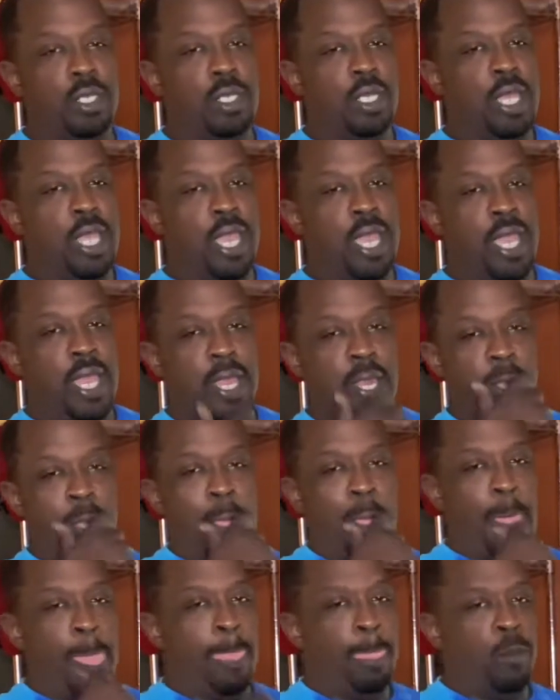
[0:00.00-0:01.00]
And
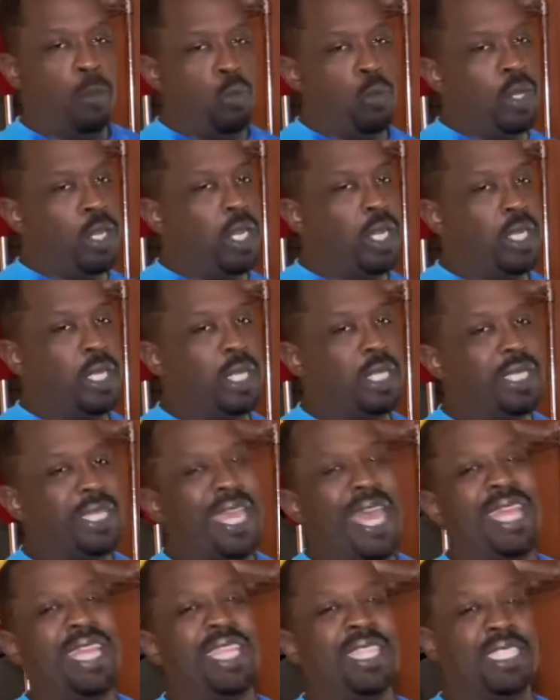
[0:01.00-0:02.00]
we're gonna
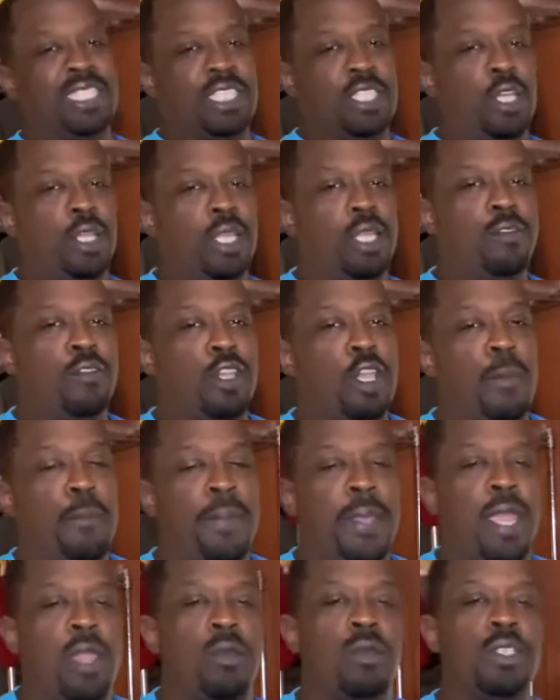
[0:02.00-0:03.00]
not necessarily even
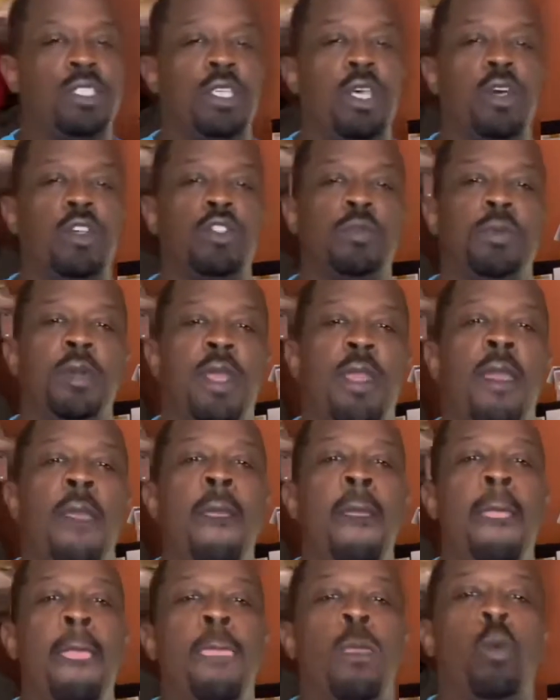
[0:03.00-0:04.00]
compare results, but
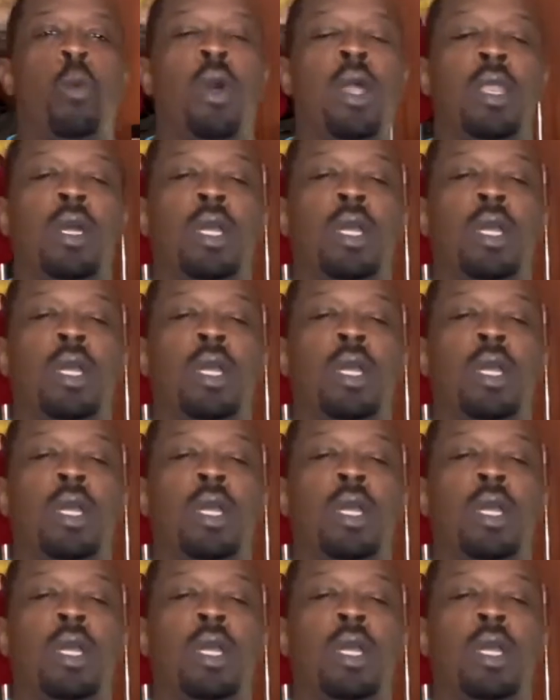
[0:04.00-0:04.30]
what I'm